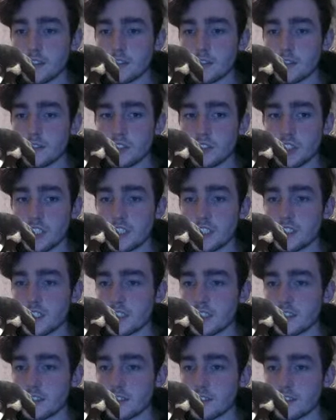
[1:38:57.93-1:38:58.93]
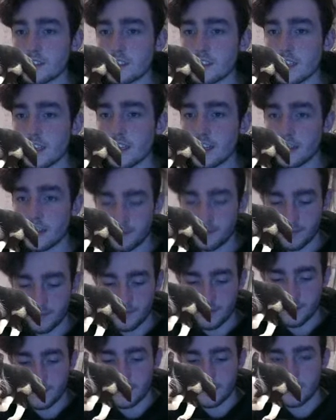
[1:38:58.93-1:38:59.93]
Change that so it's there.
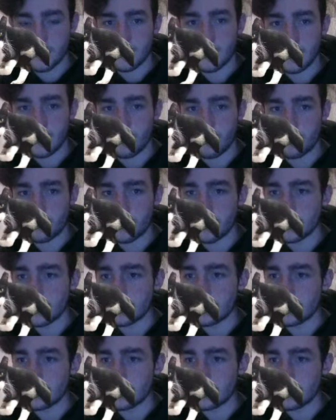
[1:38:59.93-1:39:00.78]
Okay.